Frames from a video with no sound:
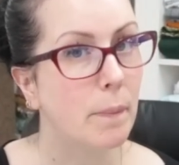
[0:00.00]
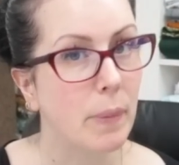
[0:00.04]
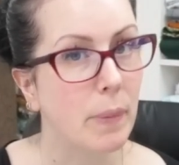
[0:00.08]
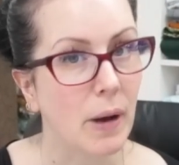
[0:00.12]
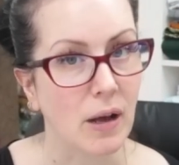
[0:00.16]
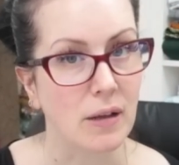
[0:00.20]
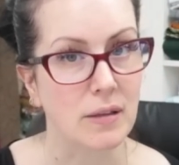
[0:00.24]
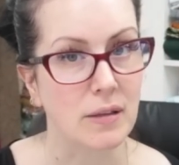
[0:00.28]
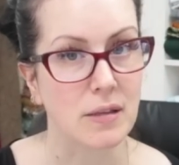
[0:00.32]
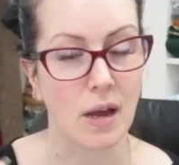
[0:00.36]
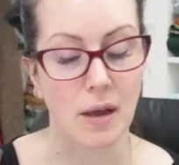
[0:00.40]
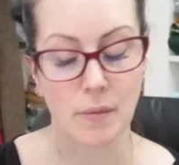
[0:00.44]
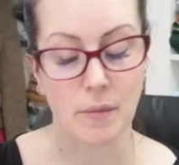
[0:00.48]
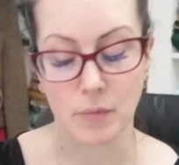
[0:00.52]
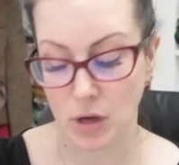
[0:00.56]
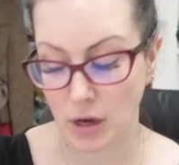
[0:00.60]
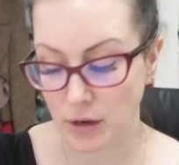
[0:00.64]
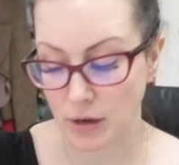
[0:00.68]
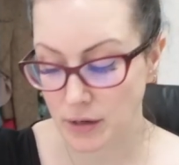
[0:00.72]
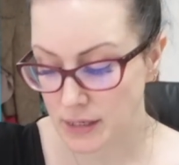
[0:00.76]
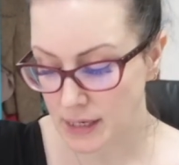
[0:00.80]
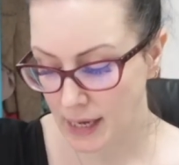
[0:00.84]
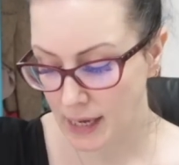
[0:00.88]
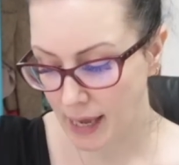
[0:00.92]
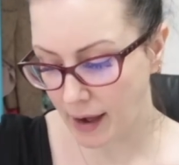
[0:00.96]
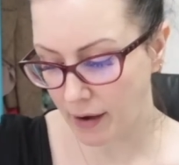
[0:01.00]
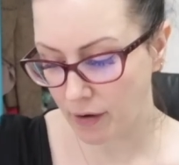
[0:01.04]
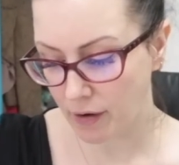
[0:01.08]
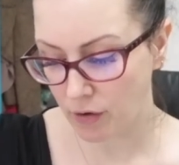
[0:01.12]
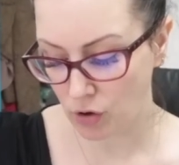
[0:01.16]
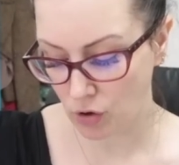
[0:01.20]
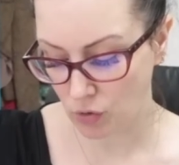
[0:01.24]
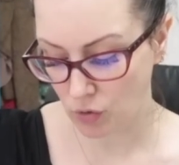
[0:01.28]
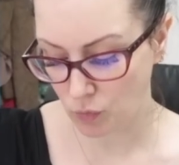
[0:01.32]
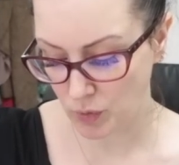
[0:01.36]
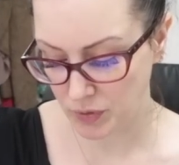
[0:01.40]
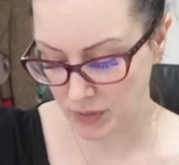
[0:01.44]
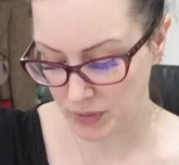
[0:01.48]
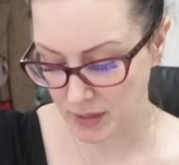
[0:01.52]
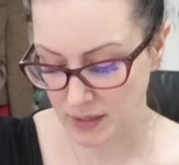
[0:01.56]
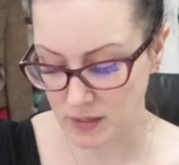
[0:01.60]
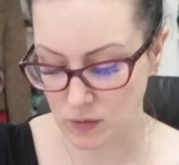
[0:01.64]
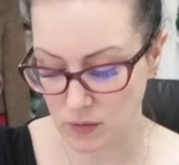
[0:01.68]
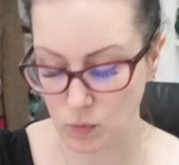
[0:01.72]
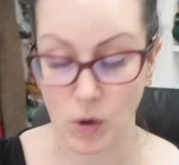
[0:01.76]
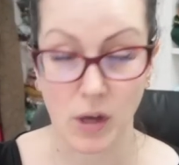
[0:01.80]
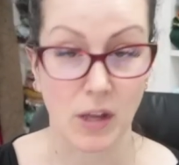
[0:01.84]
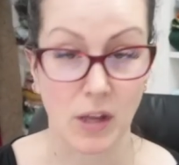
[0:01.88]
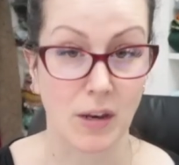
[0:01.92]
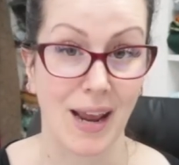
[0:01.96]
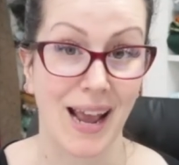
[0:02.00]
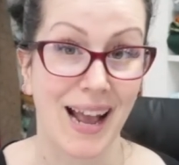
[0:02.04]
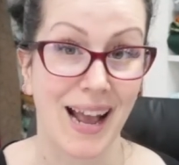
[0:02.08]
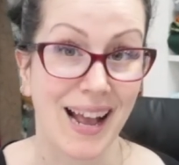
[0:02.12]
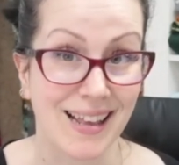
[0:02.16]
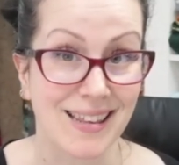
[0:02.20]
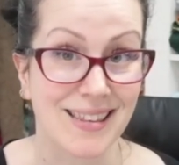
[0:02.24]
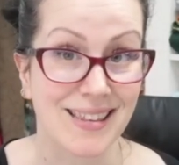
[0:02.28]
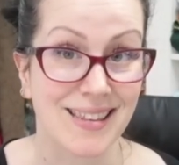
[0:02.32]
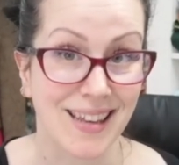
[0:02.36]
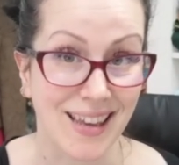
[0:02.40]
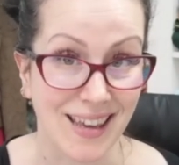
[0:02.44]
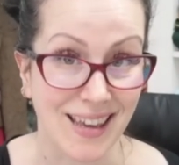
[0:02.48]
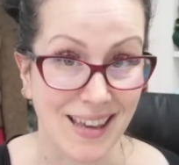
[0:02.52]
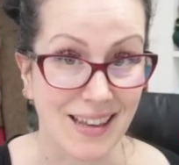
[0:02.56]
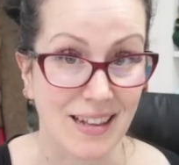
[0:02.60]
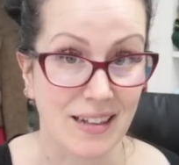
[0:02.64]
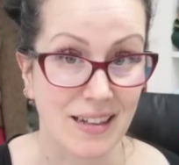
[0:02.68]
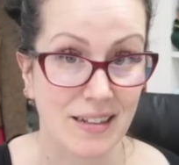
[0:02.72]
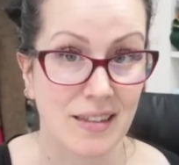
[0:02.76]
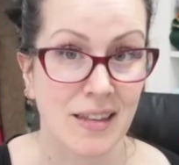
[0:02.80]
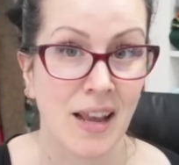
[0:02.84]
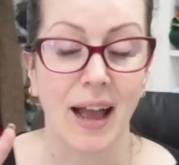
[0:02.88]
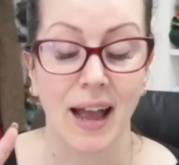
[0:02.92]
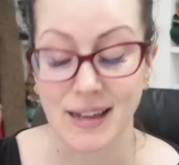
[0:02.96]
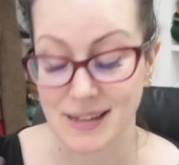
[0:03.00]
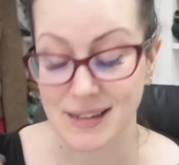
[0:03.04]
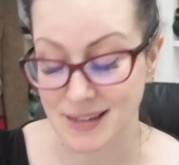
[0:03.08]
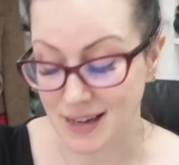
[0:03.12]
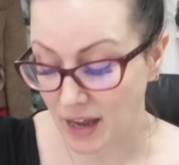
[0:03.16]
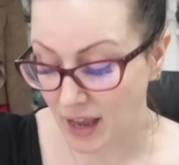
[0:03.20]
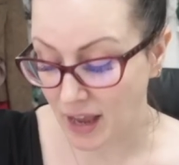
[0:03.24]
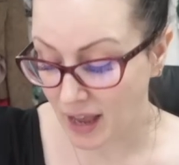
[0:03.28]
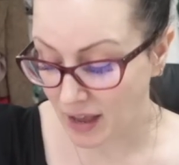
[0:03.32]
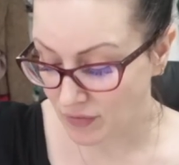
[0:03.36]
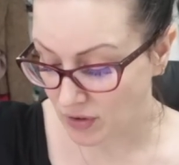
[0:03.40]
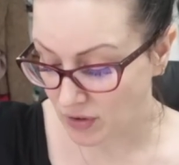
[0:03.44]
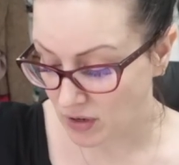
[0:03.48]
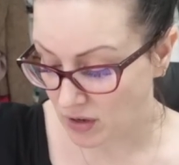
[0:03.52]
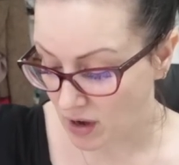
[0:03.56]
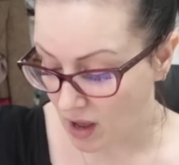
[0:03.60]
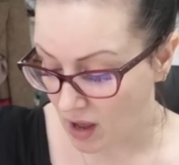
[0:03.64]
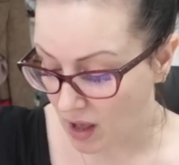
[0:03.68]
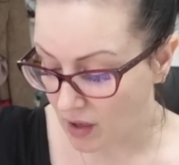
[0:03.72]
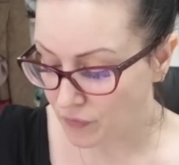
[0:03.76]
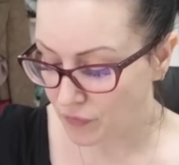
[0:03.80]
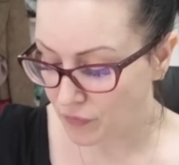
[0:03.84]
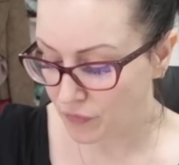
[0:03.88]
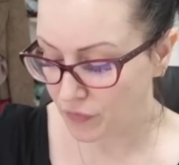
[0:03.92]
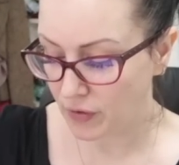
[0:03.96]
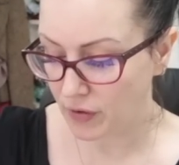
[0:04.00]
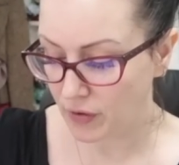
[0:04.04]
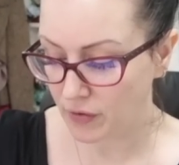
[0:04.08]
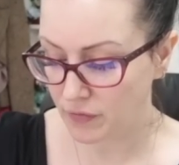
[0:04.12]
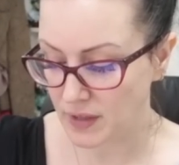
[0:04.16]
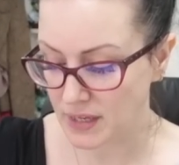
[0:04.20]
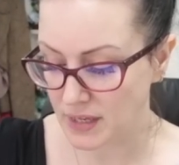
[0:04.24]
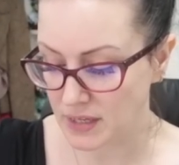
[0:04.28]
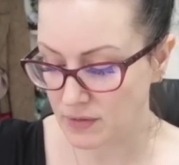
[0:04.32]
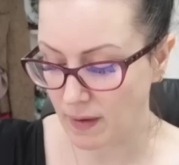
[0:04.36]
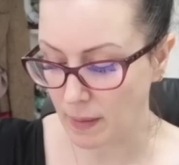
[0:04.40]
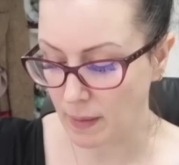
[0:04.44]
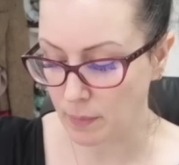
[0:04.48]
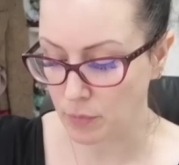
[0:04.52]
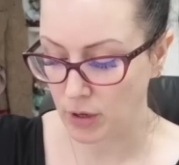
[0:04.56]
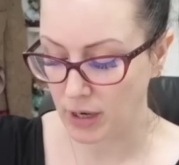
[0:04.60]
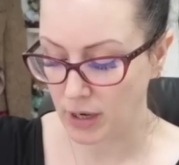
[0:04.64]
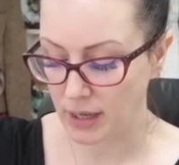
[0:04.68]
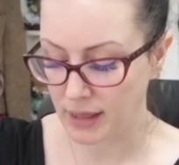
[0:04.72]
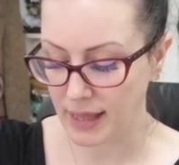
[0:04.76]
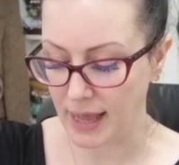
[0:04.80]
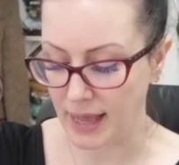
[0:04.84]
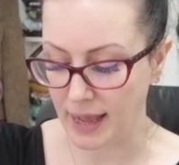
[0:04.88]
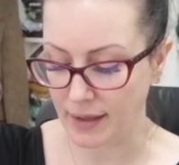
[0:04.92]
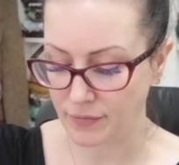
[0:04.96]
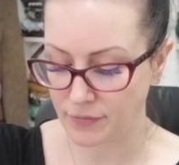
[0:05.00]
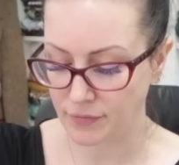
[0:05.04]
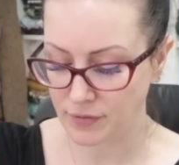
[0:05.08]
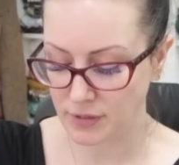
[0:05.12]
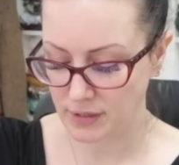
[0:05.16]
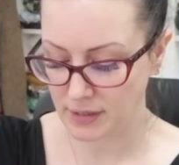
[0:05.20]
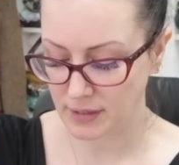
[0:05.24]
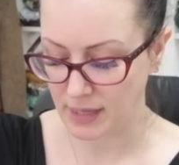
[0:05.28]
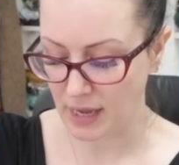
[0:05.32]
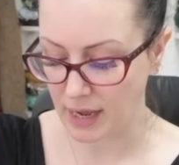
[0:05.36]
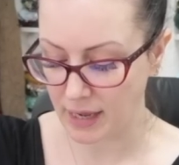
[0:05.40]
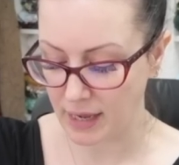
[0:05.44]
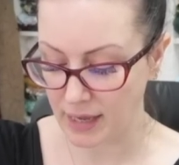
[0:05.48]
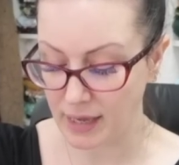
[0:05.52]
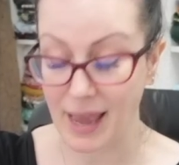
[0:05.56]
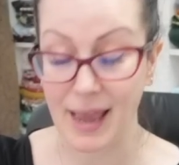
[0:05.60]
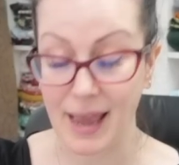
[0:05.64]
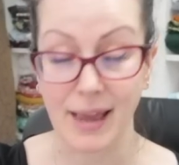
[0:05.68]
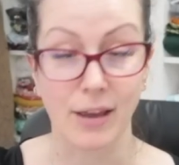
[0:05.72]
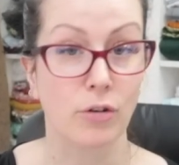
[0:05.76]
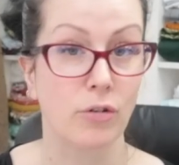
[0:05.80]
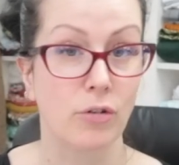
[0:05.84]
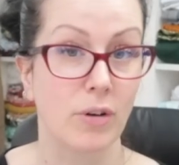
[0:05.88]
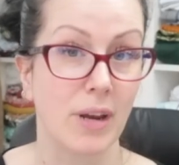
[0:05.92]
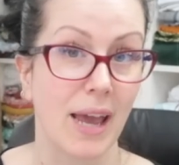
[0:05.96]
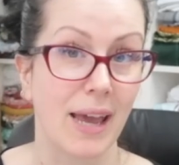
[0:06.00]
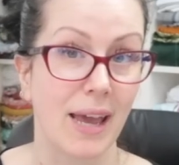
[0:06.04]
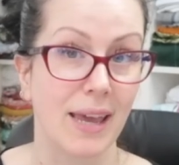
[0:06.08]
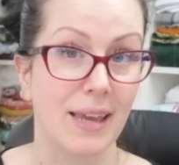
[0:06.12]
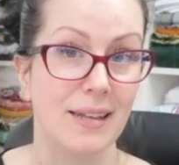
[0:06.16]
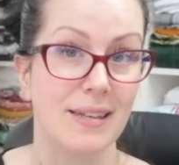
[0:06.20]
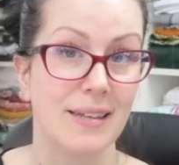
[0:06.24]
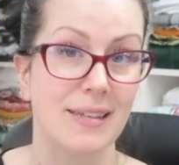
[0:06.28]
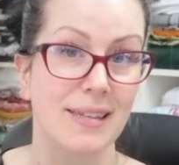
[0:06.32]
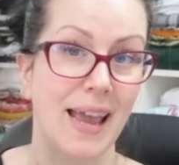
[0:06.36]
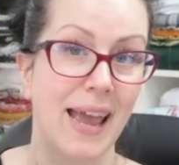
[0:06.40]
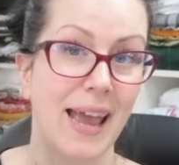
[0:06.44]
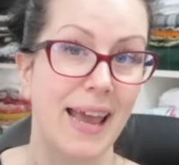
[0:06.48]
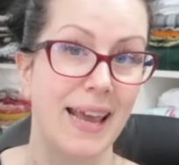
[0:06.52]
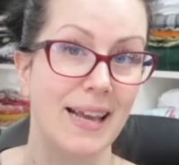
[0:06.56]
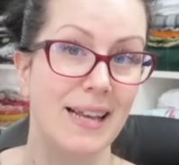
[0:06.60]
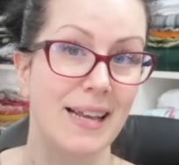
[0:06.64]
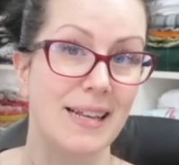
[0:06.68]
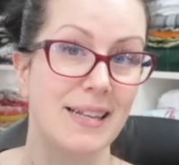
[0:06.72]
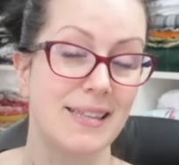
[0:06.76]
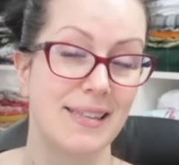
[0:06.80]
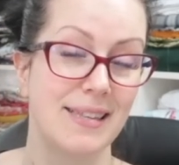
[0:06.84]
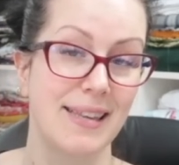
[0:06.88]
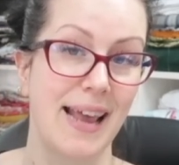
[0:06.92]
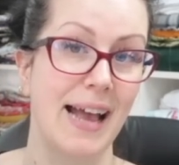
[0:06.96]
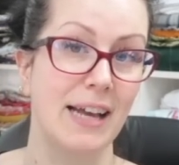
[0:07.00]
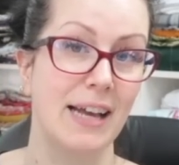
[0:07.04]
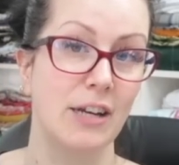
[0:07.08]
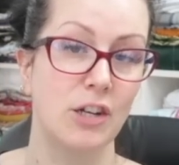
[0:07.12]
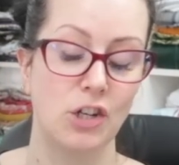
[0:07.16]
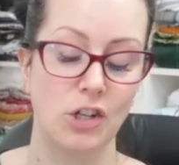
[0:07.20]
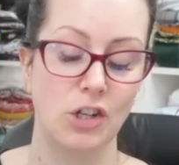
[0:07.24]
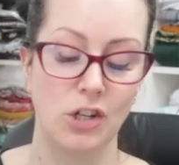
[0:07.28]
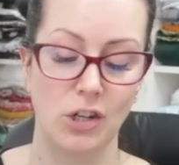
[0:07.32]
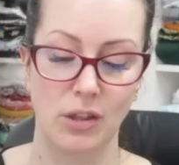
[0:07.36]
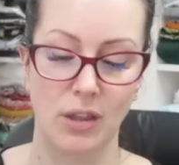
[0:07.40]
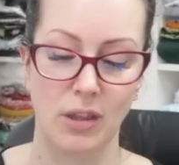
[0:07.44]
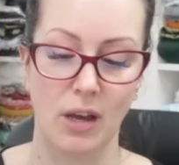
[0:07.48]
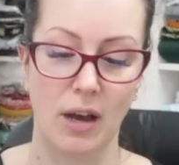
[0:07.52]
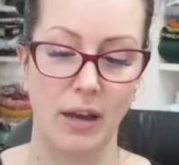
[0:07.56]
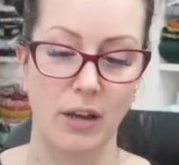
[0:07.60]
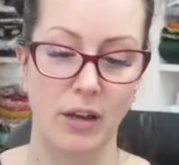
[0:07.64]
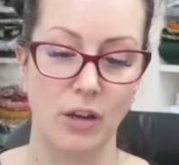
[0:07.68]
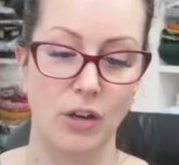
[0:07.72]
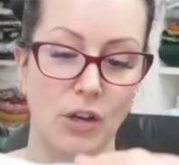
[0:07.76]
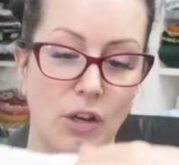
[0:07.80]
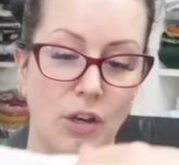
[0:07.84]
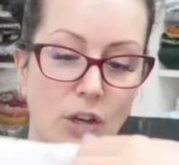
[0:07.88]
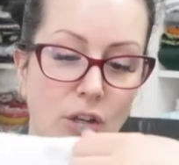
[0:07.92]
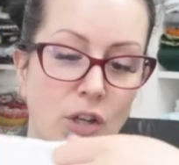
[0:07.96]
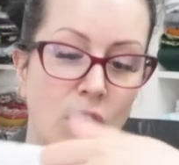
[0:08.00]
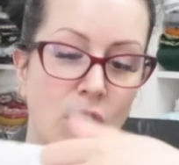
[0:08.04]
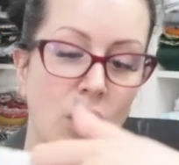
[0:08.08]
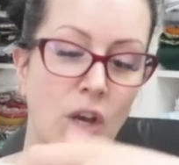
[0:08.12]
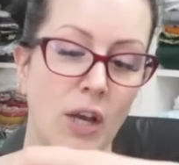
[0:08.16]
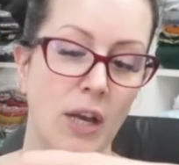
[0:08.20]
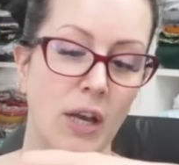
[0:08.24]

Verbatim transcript: but I'm going to carry on with this one as is, as I have enough of this fabric left that I can create a sash that I could